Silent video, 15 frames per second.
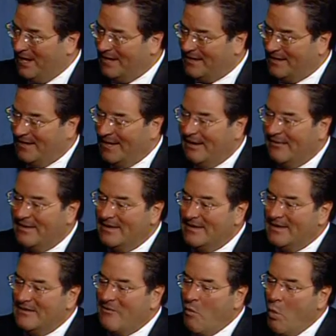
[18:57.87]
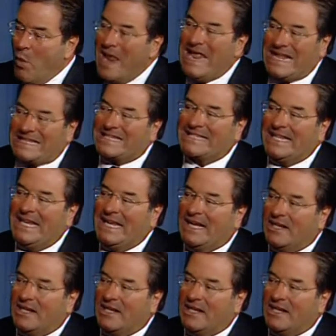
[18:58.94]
to now. We can see